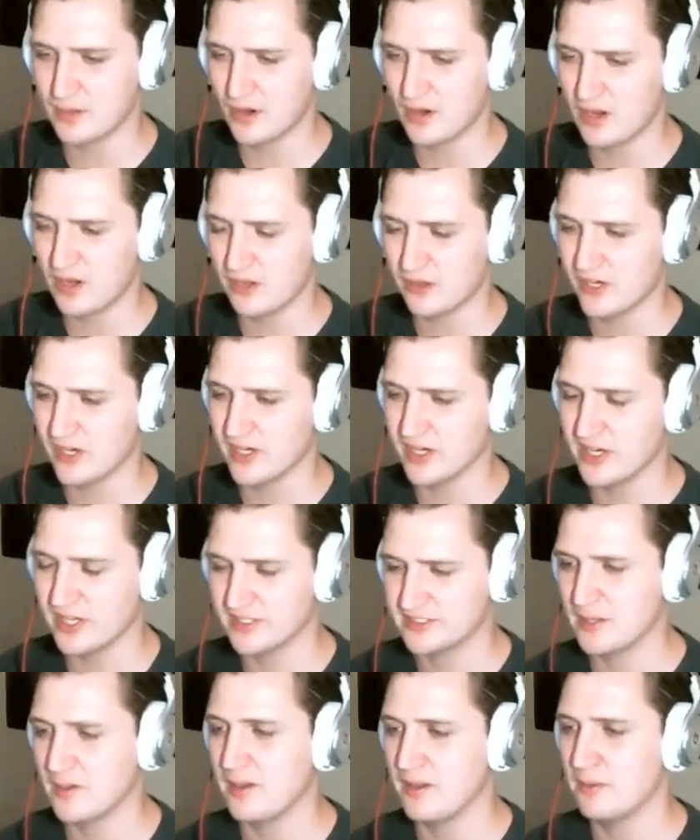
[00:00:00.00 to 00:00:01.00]
Hauler, and
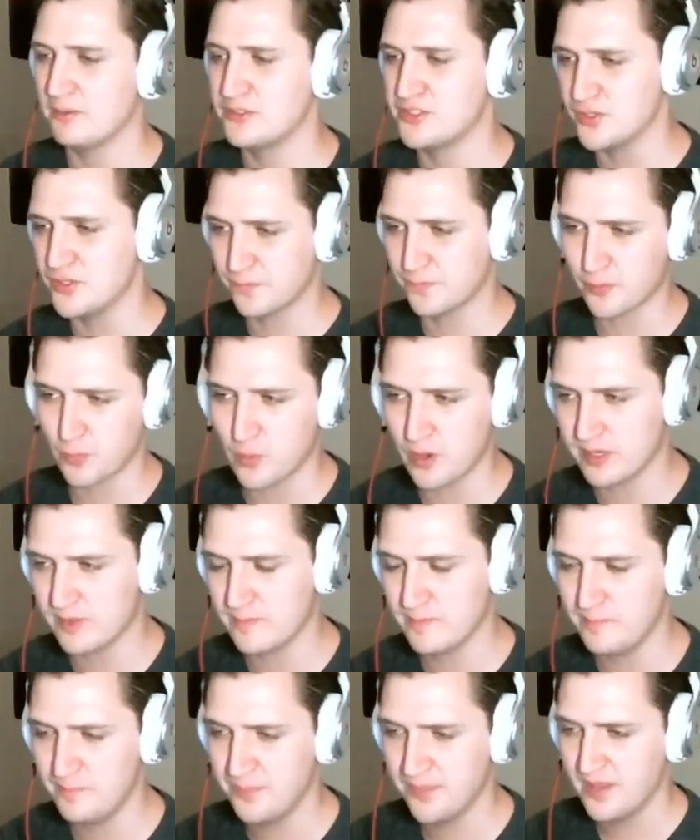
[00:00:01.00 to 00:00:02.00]
so I would 2-for-1
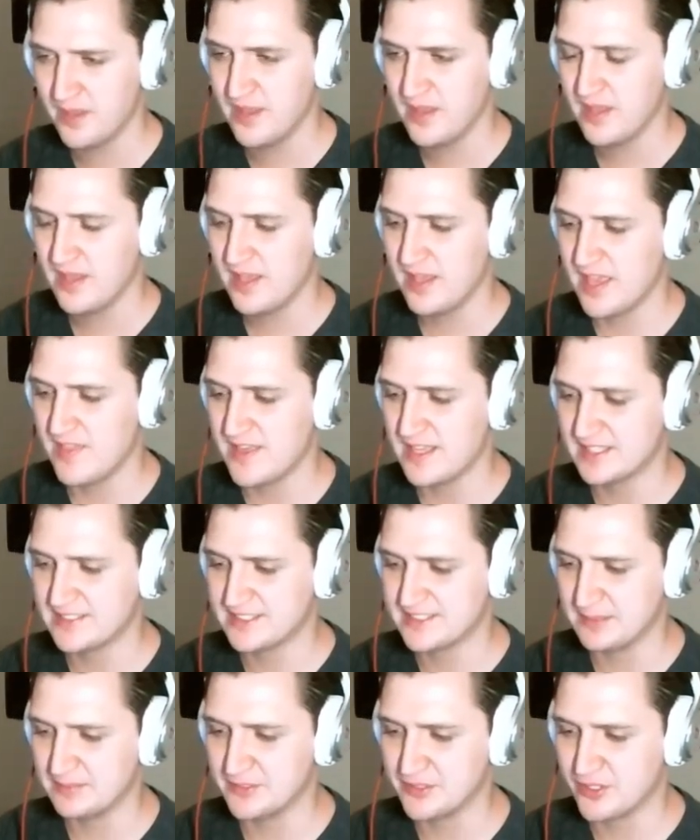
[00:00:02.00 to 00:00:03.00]
him, and that
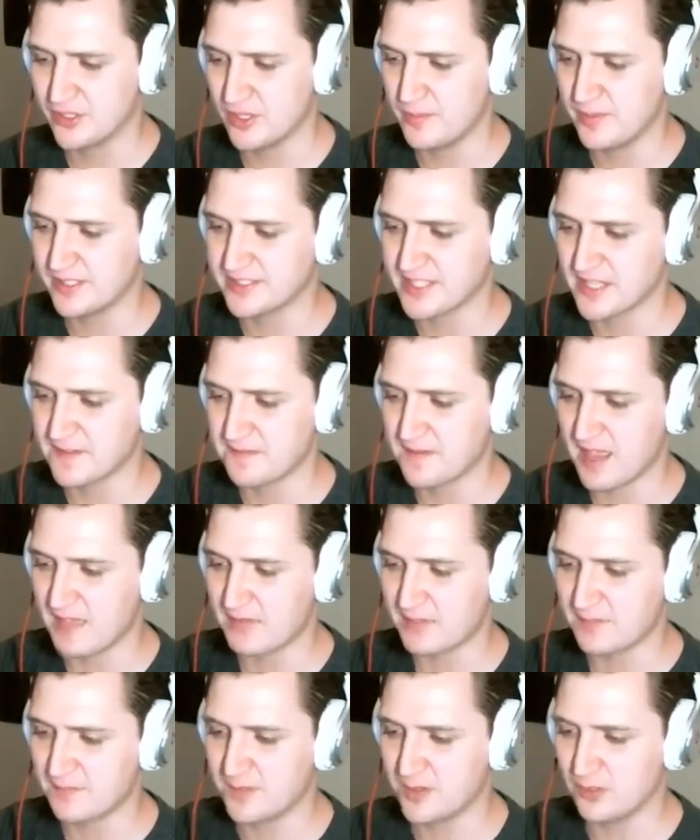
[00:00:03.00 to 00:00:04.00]
seems good because I have
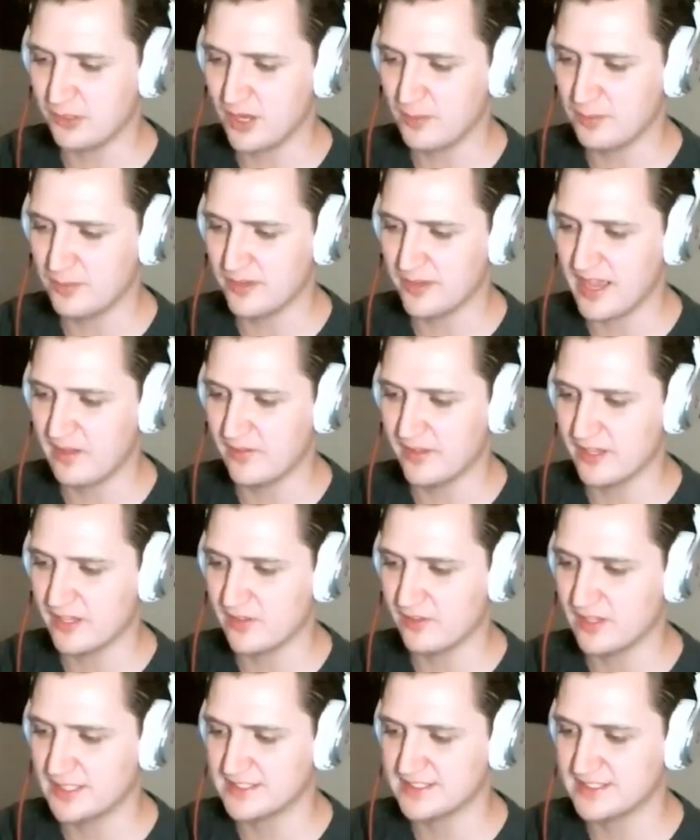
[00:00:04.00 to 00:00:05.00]
it followed up with an Outland
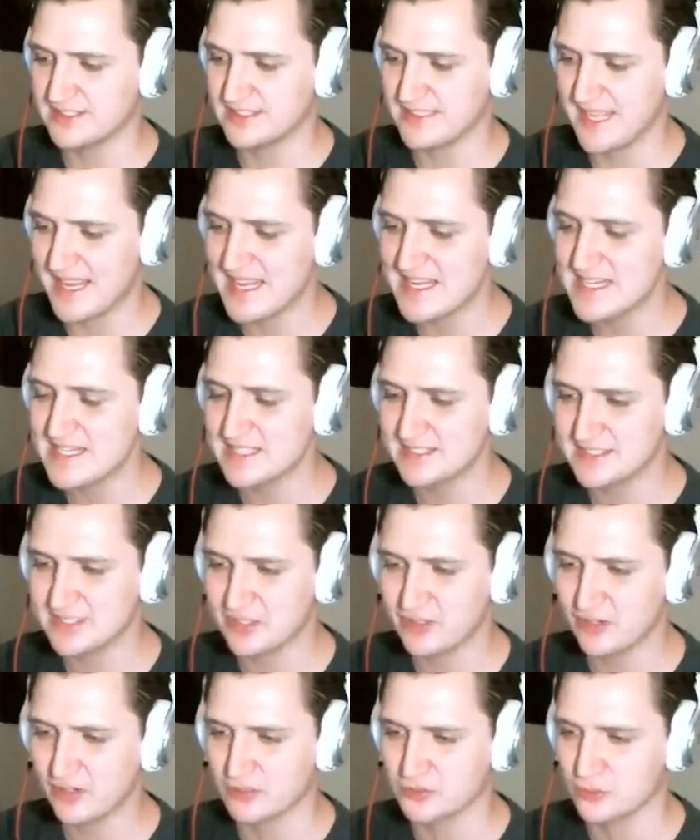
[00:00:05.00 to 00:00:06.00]
Colossus and a
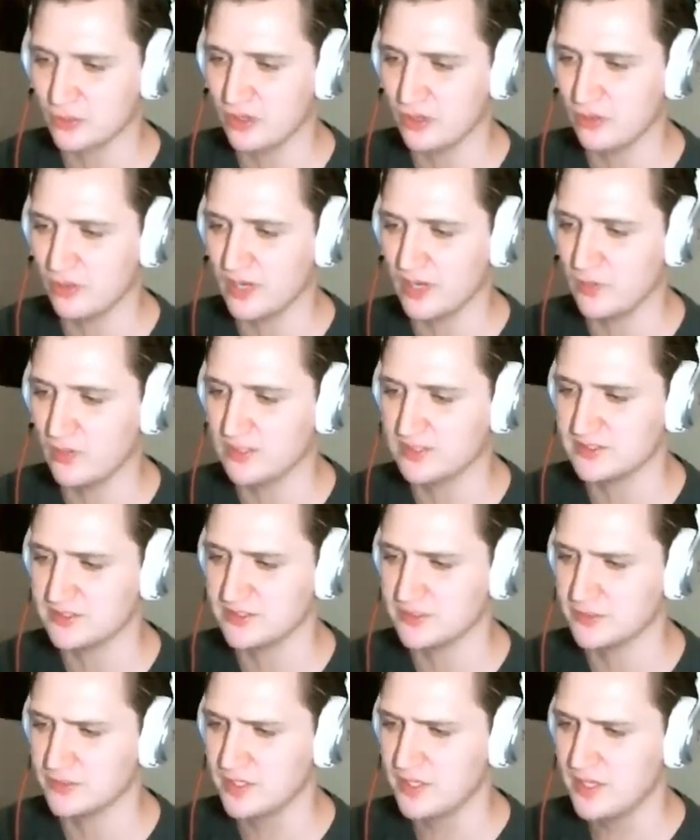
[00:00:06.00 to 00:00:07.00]
Zendikar's Royal when I want
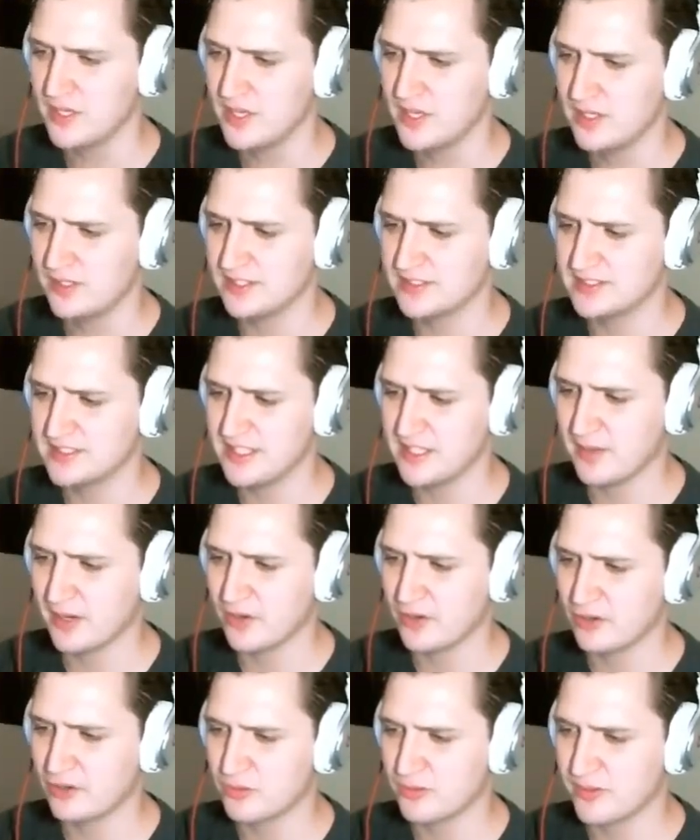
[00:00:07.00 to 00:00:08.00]
to. Does he hit my
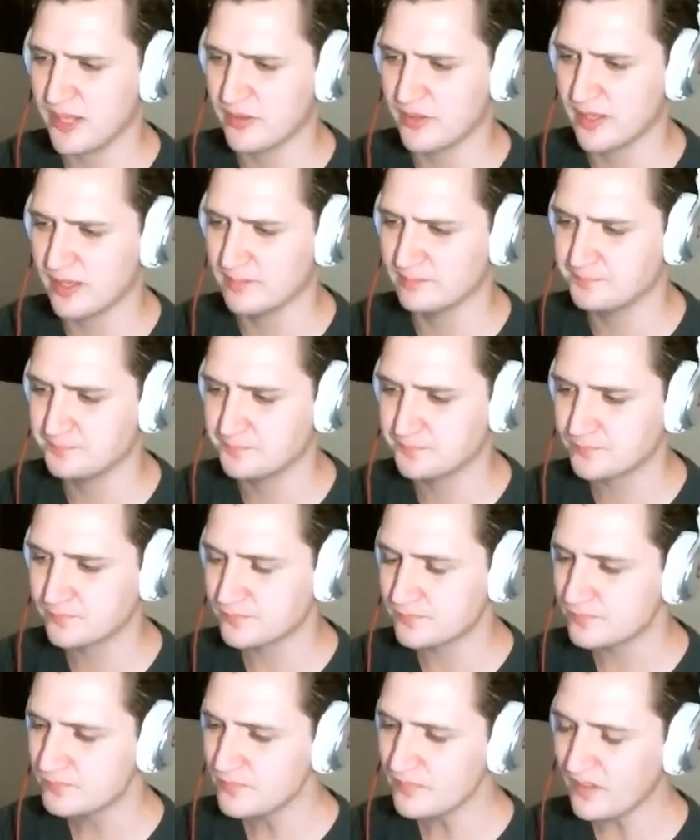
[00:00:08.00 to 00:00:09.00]
creature with that? Okay.
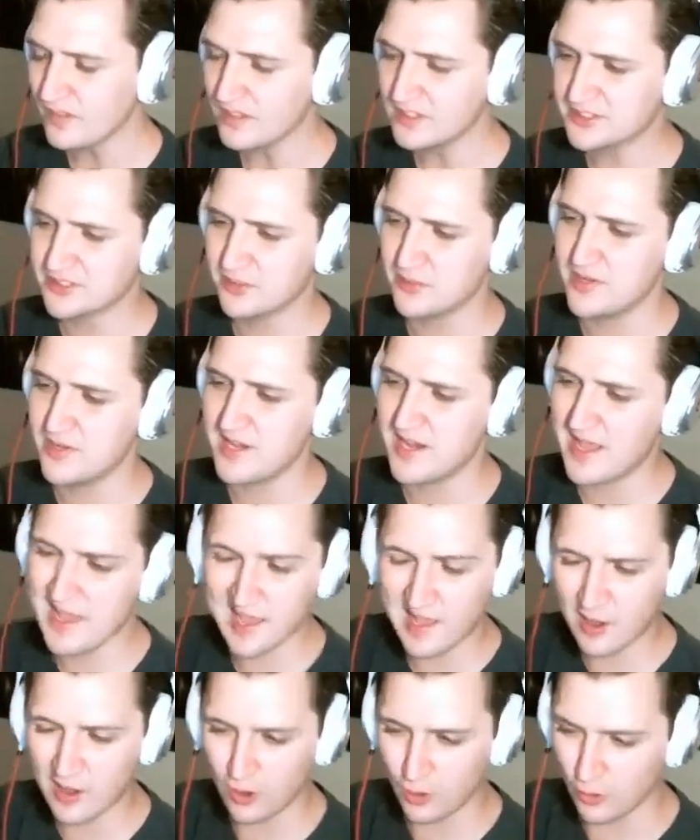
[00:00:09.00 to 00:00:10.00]
So
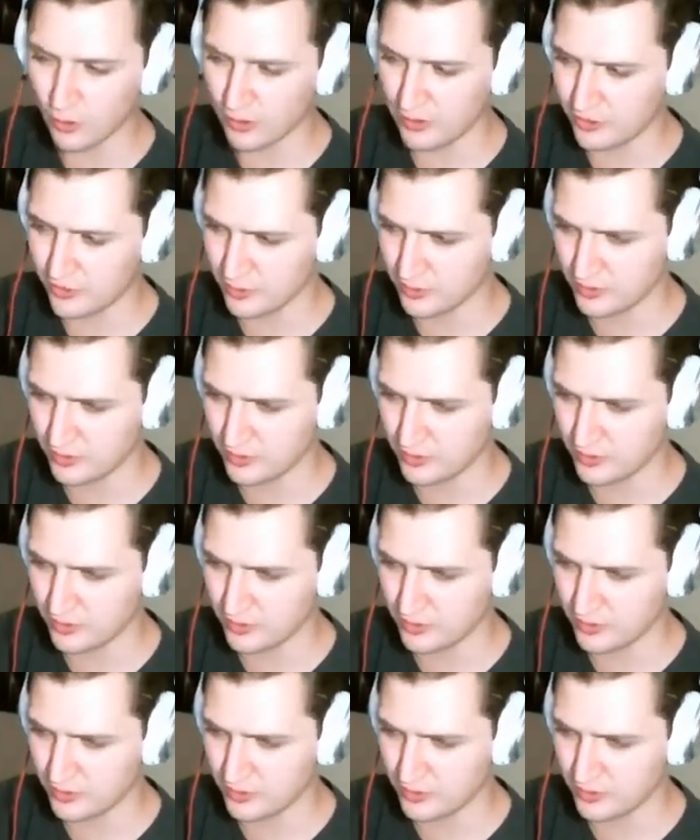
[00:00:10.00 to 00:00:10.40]
now do we